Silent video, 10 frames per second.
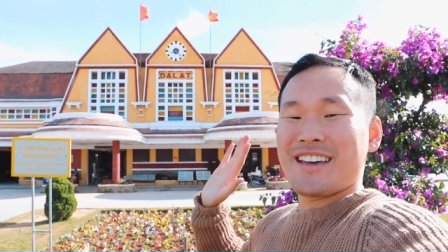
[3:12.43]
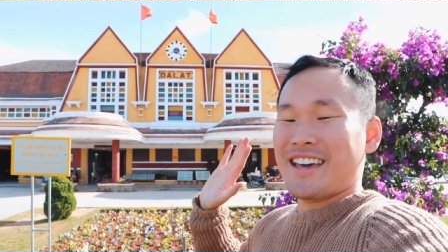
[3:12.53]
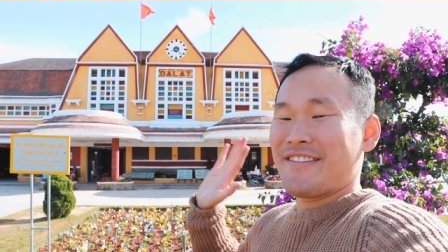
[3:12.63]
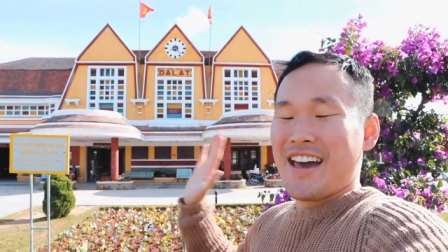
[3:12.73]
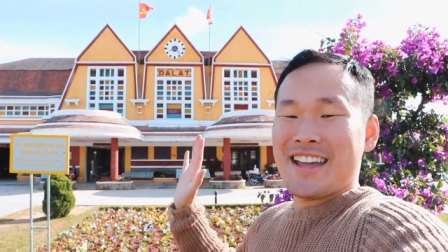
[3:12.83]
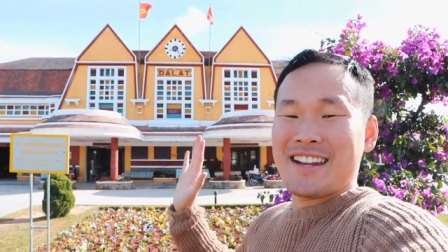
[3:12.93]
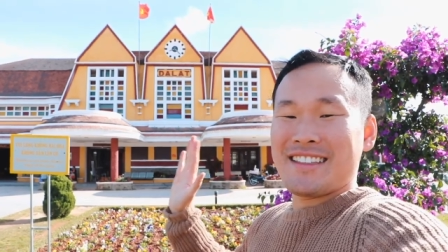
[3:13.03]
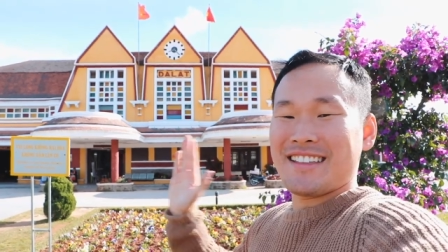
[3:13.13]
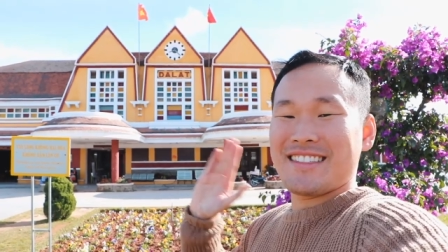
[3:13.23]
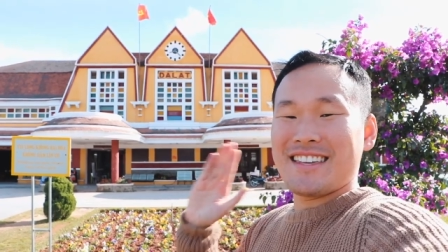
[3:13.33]
if
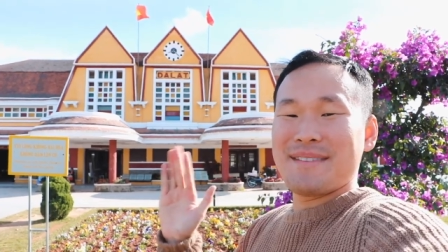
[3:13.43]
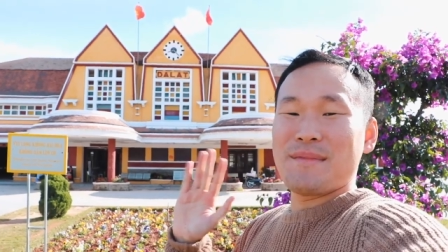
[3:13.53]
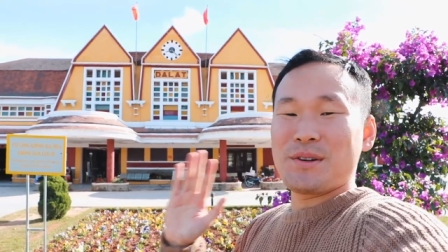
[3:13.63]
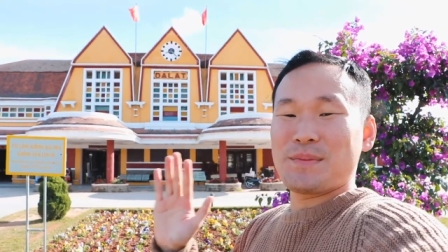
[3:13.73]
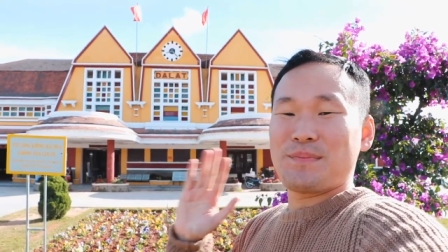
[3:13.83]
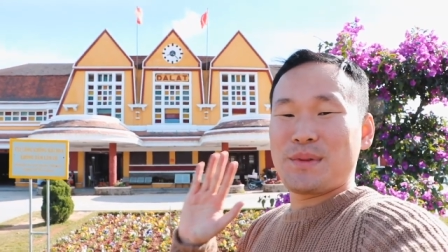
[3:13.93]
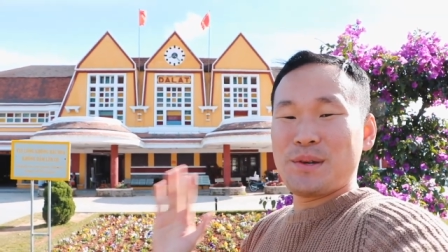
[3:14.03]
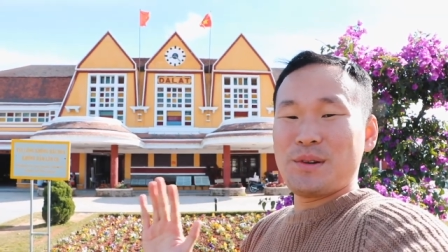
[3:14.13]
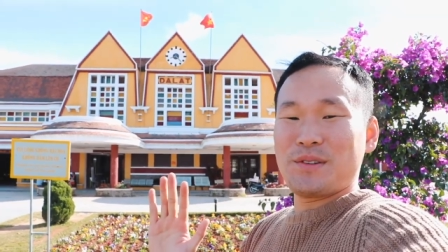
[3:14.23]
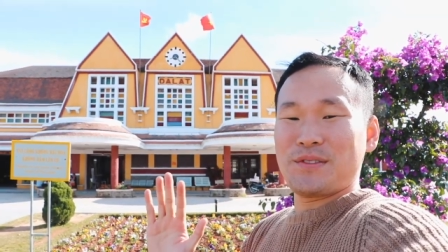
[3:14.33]
anything, the most
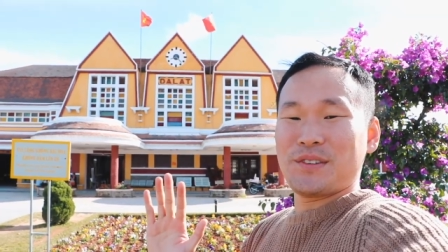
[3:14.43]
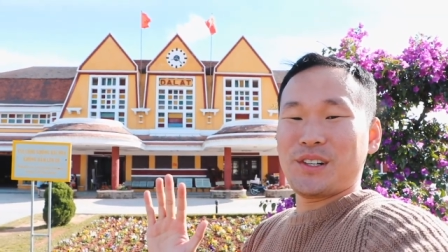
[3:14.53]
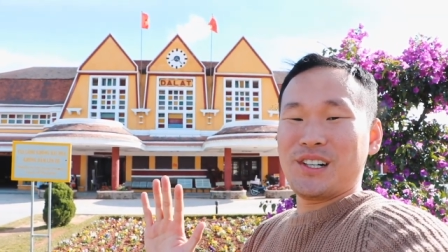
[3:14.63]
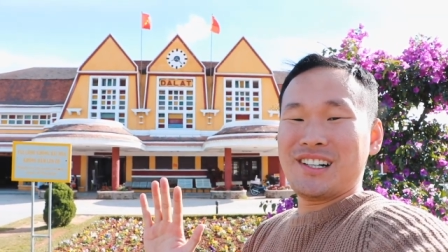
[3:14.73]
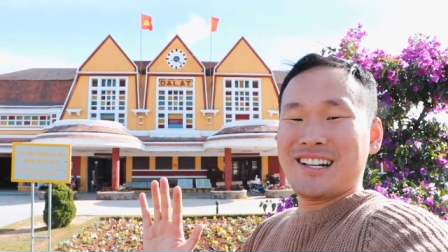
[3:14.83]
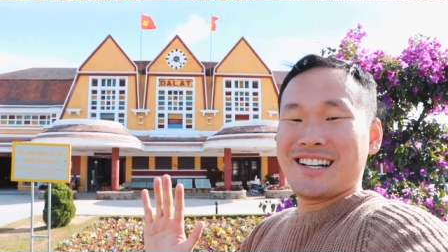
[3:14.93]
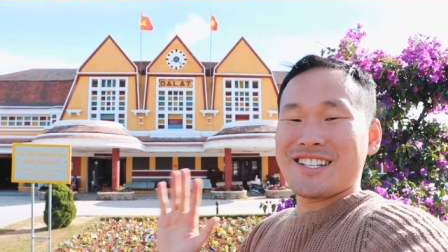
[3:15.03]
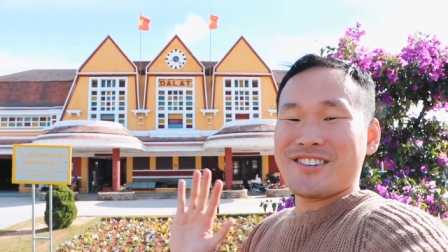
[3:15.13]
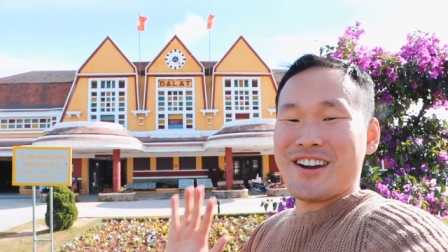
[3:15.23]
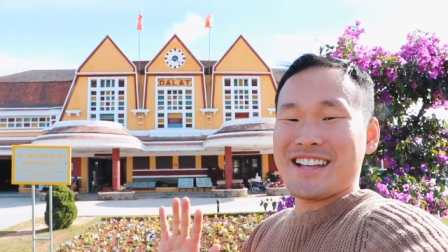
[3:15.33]
beautiful
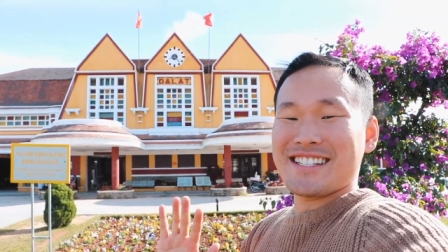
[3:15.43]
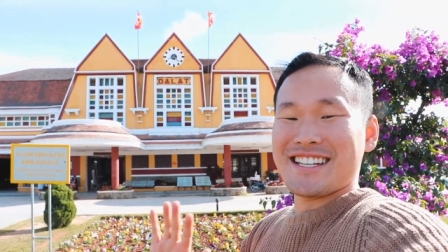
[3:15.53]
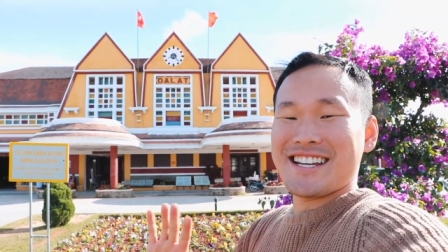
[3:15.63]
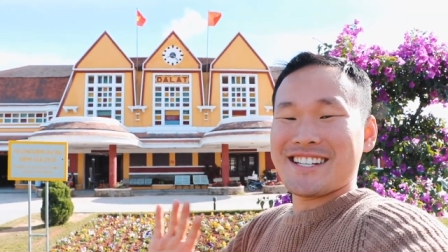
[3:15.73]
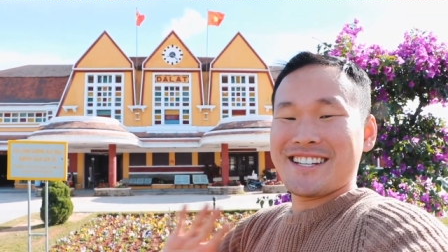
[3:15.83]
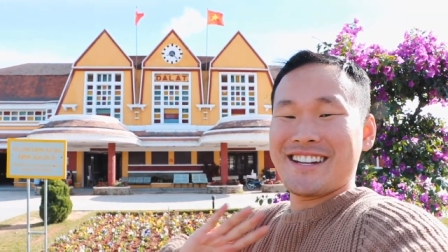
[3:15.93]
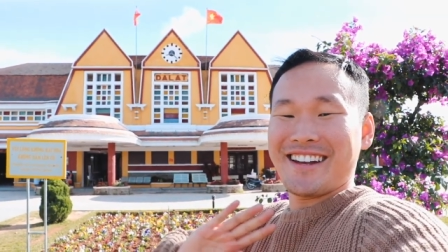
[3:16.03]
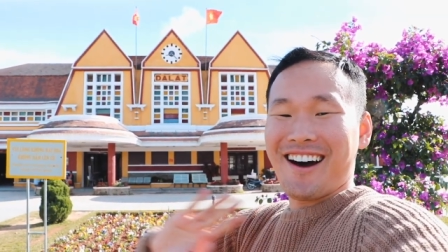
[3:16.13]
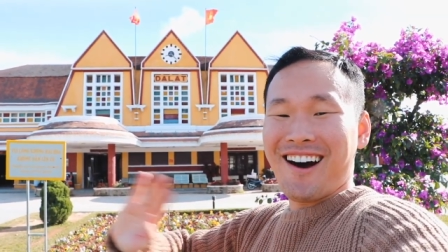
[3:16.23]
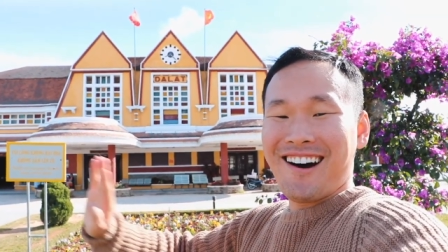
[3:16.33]
train station
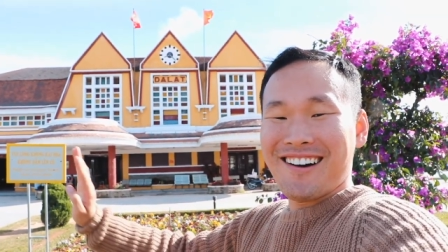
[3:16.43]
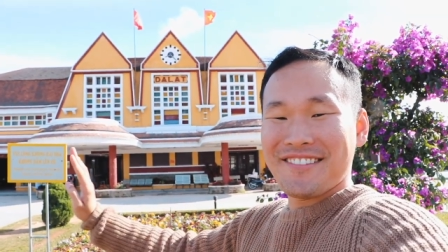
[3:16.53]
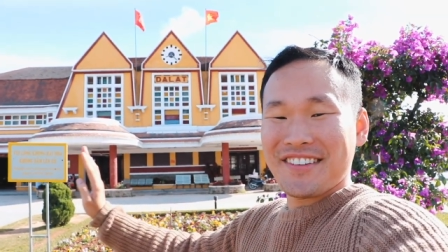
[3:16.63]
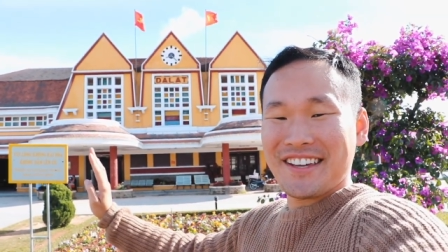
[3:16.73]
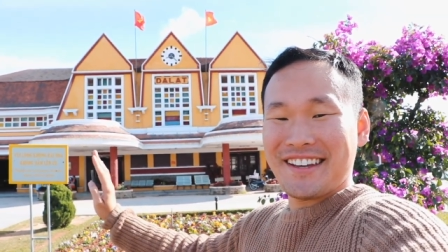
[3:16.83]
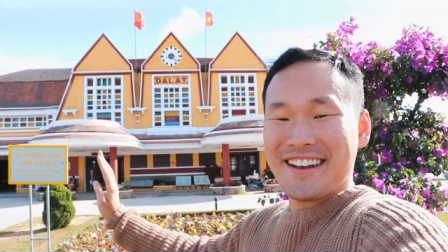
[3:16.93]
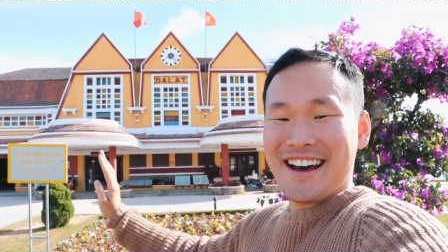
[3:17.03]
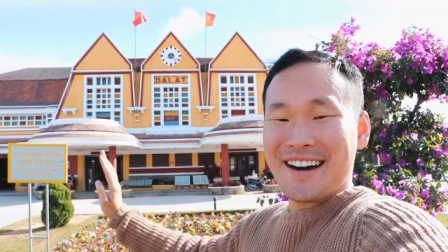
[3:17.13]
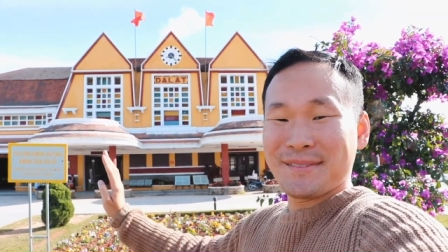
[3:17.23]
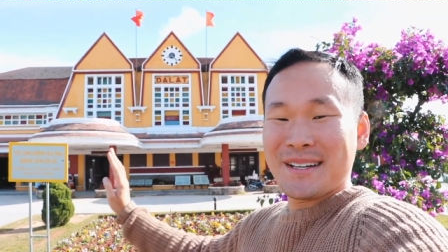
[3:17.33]
in all
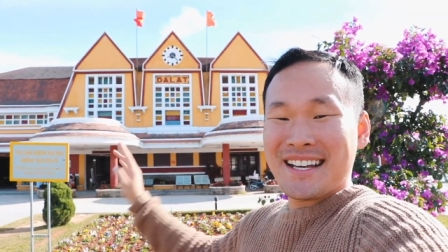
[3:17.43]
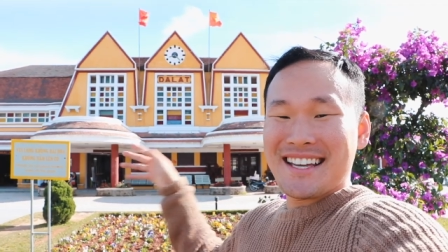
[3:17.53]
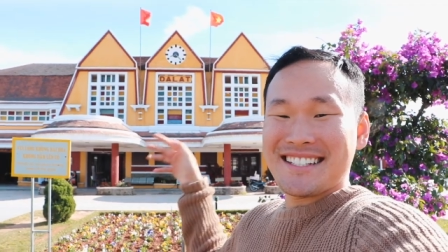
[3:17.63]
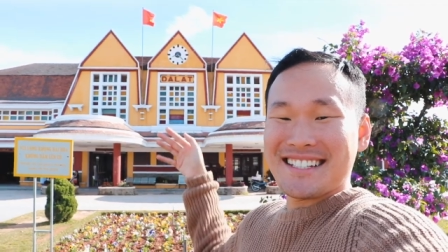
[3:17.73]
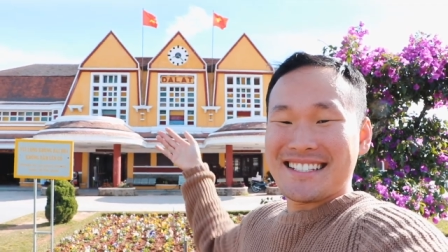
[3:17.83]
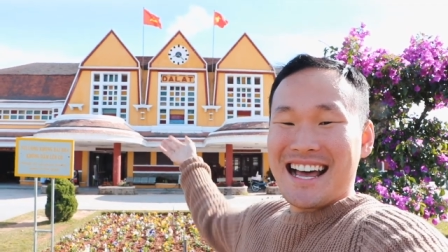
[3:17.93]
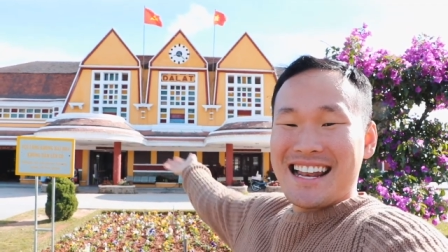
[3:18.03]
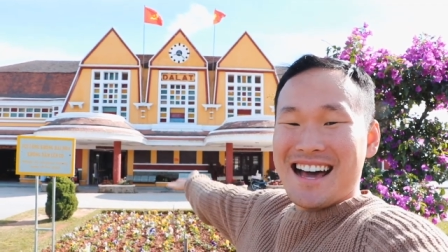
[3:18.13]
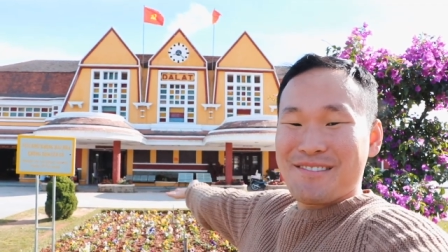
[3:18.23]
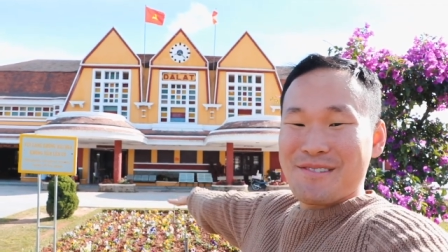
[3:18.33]
Vietnam is the
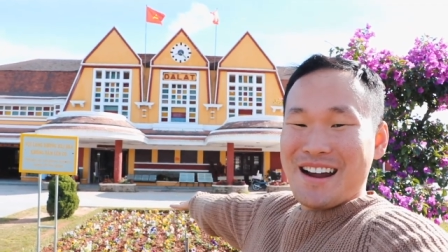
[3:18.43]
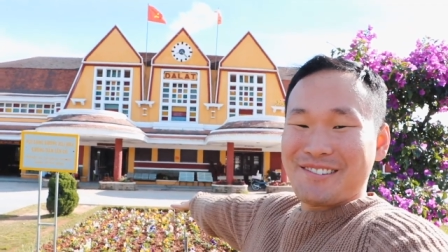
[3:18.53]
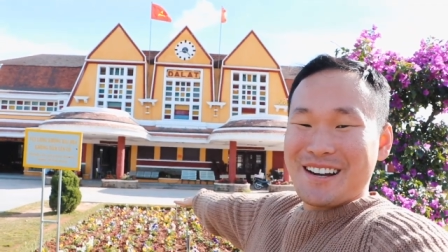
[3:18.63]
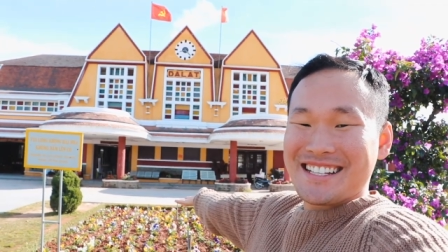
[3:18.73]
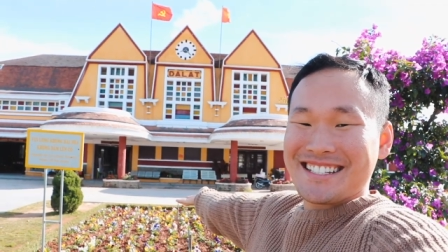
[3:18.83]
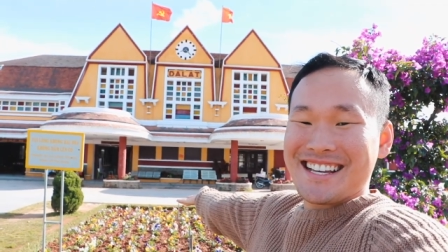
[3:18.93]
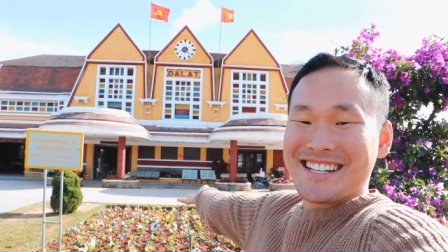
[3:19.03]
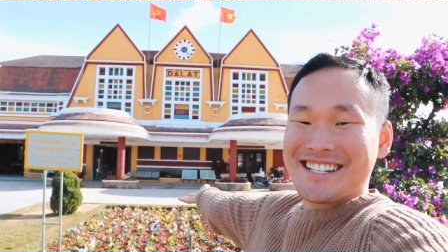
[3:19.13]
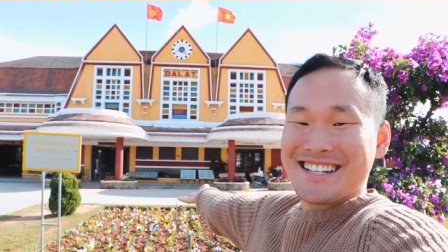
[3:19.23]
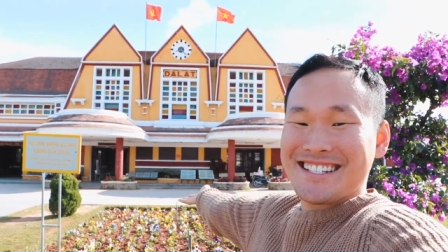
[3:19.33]
Dalat Railway
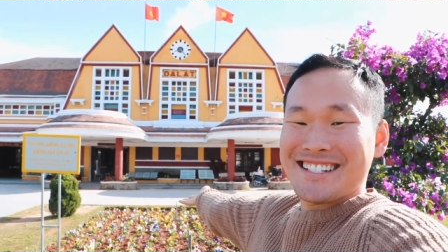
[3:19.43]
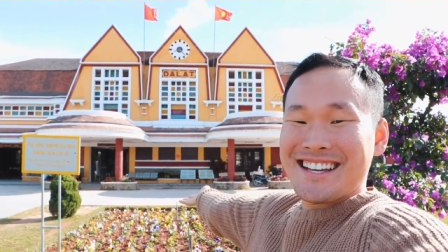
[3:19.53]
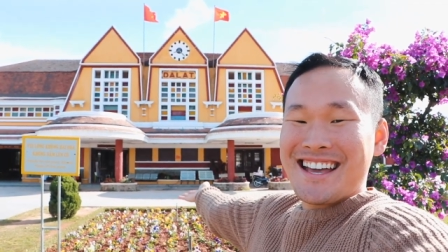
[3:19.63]
Station.